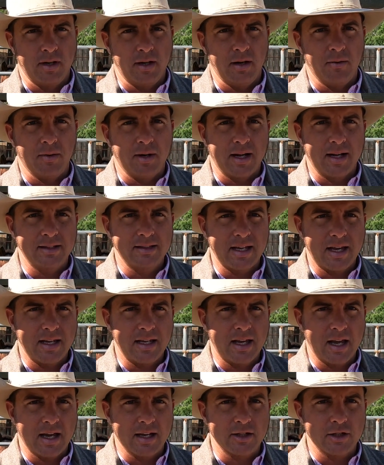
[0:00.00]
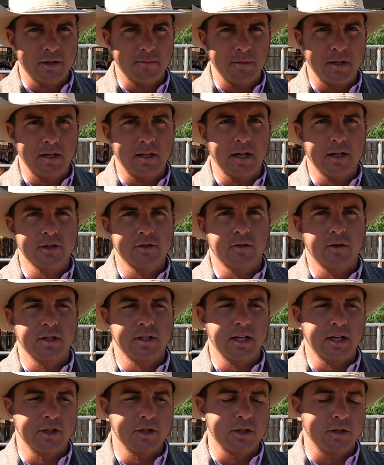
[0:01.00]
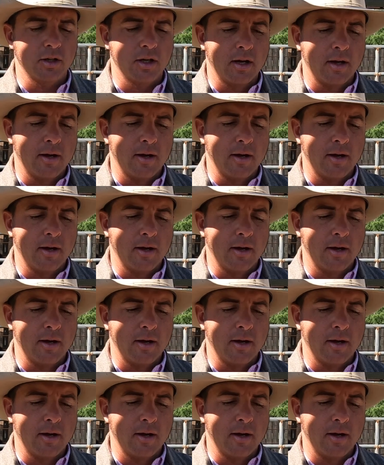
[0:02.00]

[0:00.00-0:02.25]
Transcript: And when I say catch, I mean catch their attention.